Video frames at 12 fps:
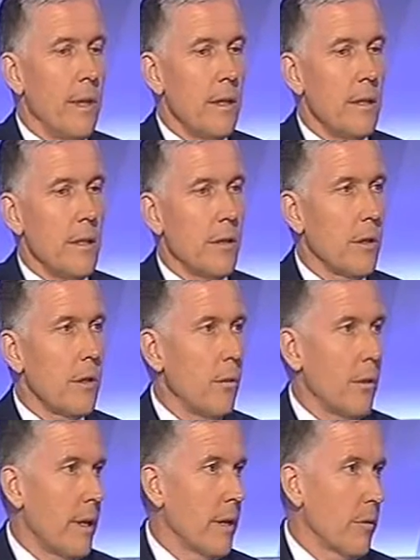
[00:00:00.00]
since secured
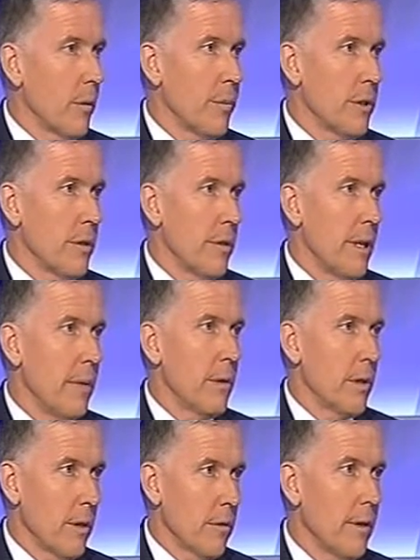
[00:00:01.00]
another opportunity with
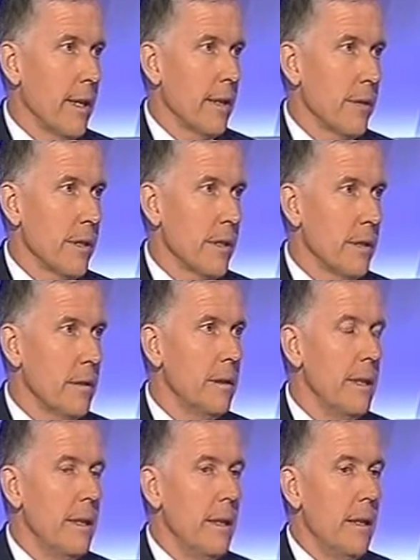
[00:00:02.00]
Cogra RSL,
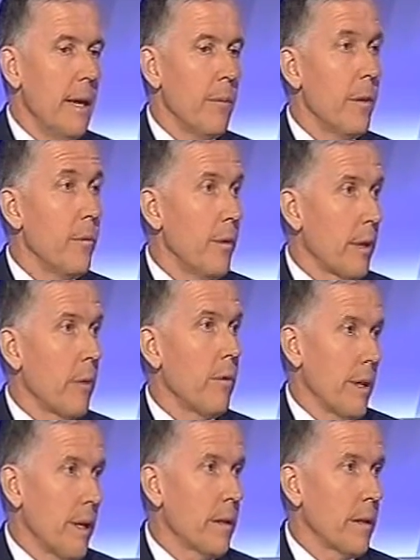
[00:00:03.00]
and we're working with
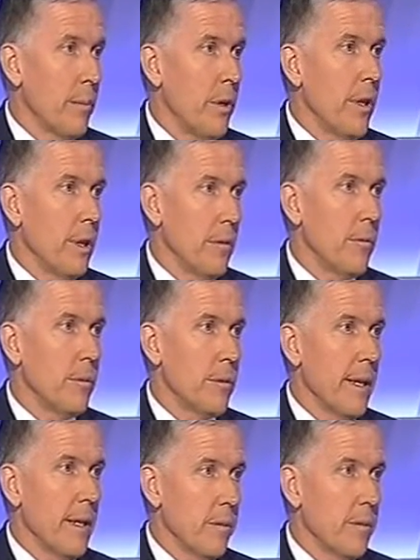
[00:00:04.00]
other community groups
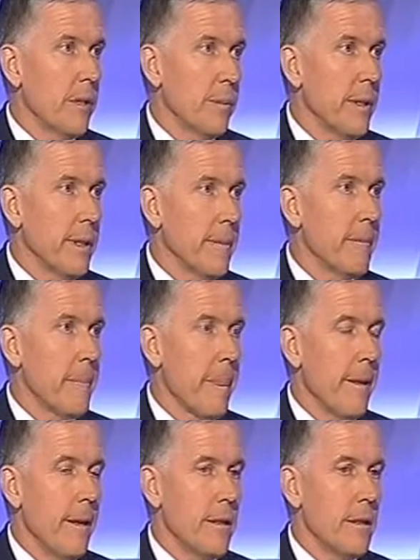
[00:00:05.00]
as we speak.
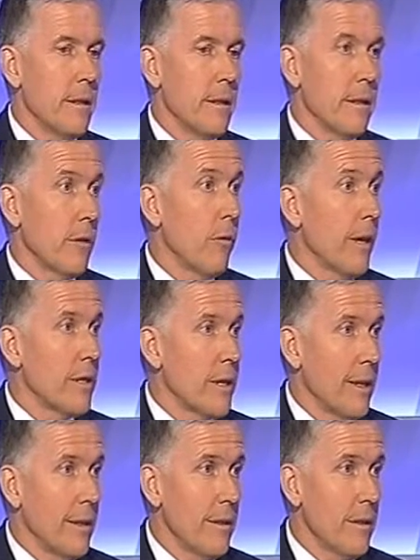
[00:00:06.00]
It's a great
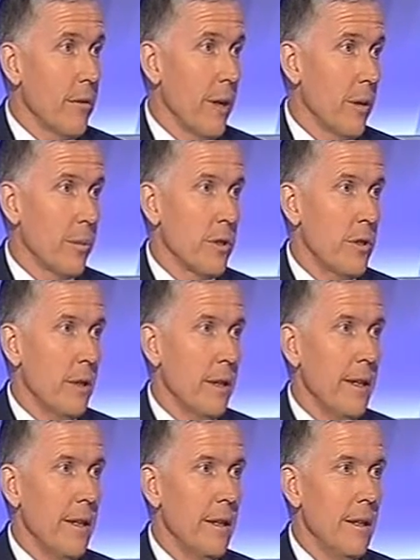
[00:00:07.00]
challenge, a great
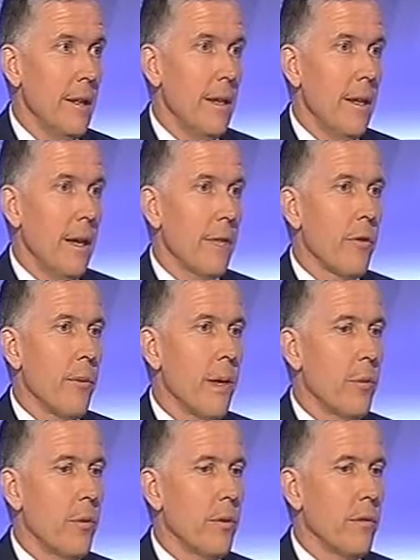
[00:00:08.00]
opportunity, and from our
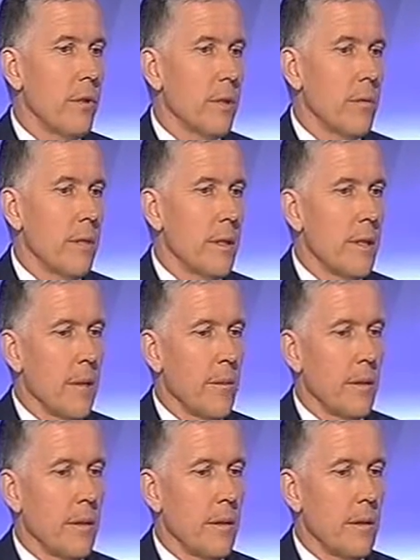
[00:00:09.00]
point of view, it's
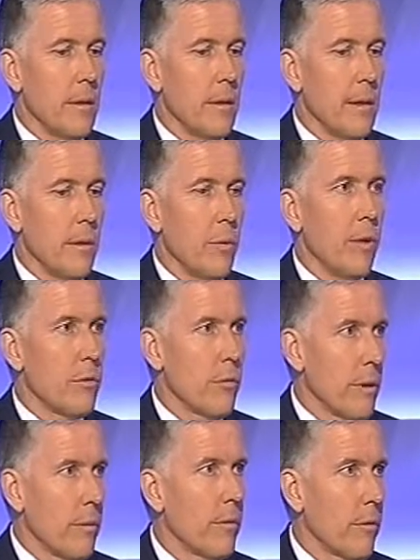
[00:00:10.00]
something that we
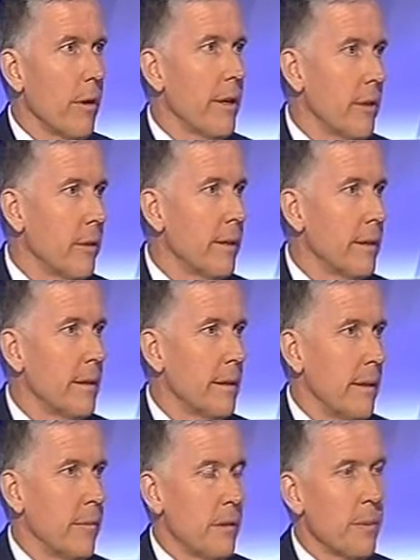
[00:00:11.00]
treat with great honour
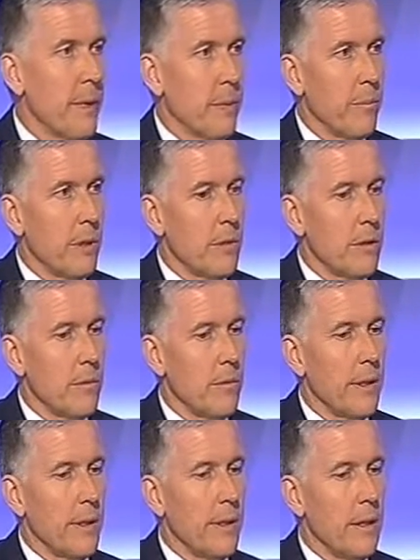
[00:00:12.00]
and respect, because
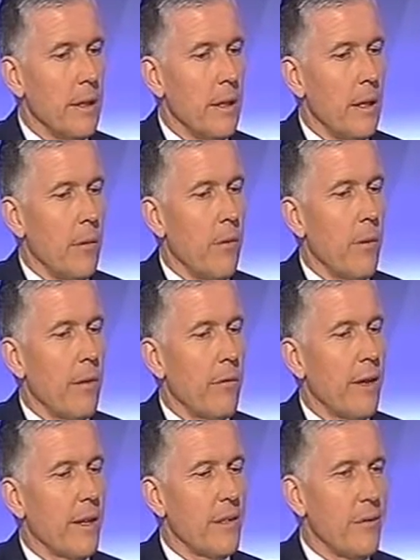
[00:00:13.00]
we're
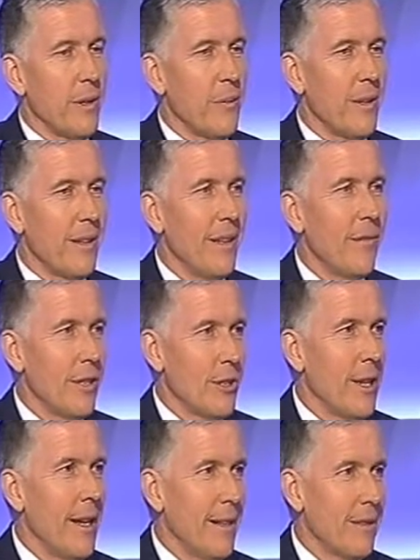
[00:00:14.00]
effectively being given the
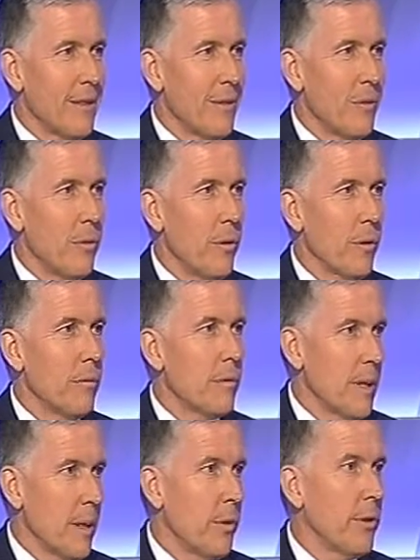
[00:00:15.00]
chance to work with
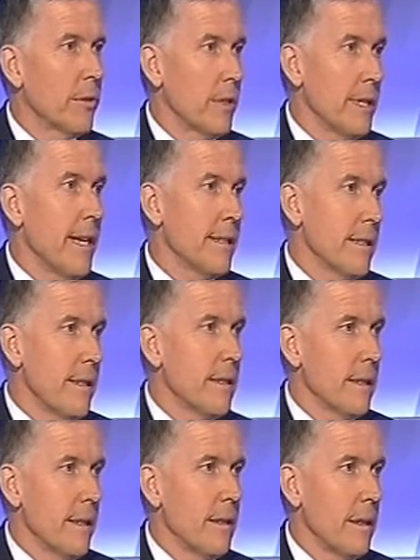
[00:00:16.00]
someone else's assets
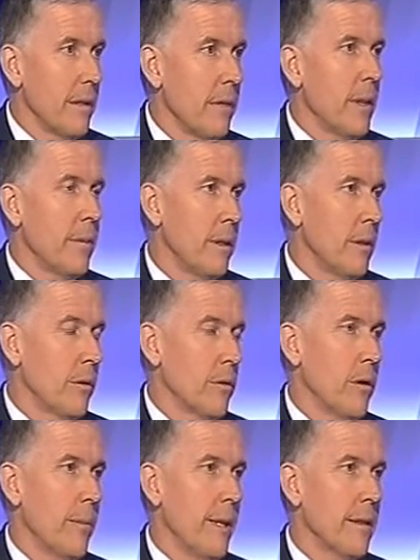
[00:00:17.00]
and deliver them a
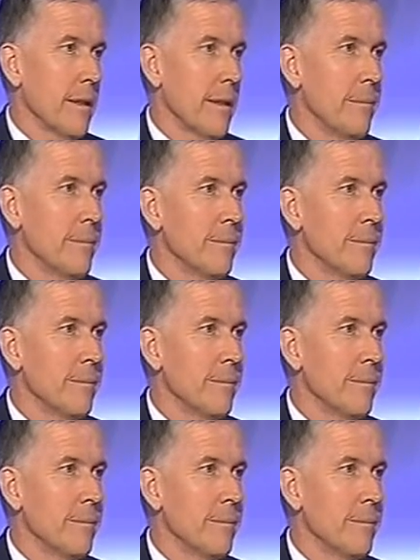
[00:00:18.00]
long-term outcome.